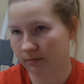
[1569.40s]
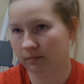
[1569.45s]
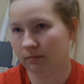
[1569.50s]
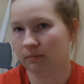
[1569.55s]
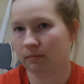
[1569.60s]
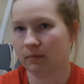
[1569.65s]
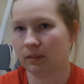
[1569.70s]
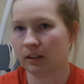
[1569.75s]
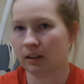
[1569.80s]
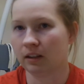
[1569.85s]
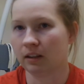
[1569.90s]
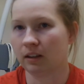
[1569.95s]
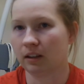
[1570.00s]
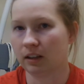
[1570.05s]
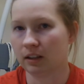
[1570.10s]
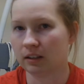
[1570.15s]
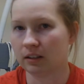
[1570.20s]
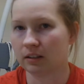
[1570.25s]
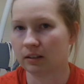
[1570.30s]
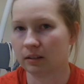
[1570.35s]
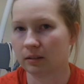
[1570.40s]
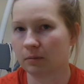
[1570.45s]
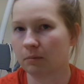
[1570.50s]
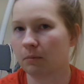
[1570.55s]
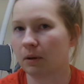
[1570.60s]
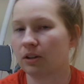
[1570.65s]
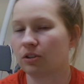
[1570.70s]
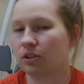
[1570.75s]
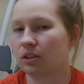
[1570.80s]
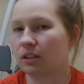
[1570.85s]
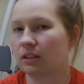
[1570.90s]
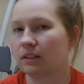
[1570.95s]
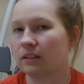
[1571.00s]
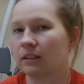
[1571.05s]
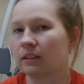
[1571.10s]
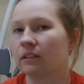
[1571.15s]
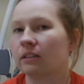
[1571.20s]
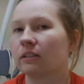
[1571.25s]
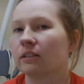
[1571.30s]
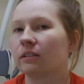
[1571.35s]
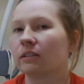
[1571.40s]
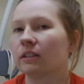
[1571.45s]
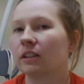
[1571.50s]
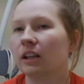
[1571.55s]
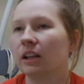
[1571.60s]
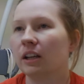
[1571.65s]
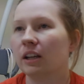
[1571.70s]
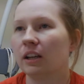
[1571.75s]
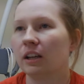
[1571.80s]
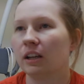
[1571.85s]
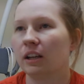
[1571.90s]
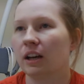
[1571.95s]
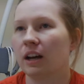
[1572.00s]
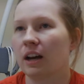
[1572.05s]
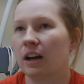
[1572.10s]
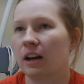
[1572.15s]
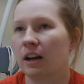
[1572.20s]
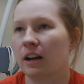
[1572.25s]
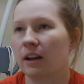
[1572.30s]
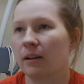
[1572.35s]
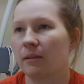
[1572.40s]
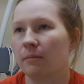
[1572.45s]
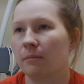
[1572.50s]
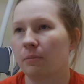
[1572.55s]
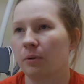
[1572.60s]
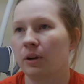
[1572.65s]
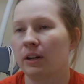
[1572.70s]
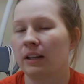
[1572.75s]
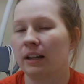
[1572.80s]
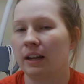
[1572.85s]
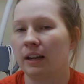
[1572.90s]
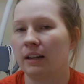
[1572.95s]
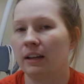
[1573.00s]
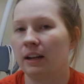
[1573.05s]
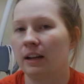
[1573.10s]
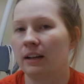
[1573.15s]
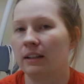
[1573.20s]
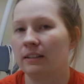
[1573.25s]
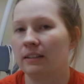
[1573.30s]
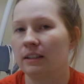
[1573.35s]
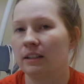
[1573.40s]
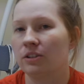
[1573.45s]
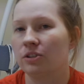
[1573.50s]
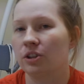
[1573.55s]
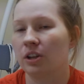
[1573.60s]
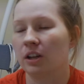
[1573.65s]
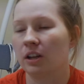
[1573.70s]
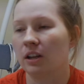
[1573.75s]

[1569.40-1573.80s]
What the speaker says: the patient is still pretty light in anesthesia.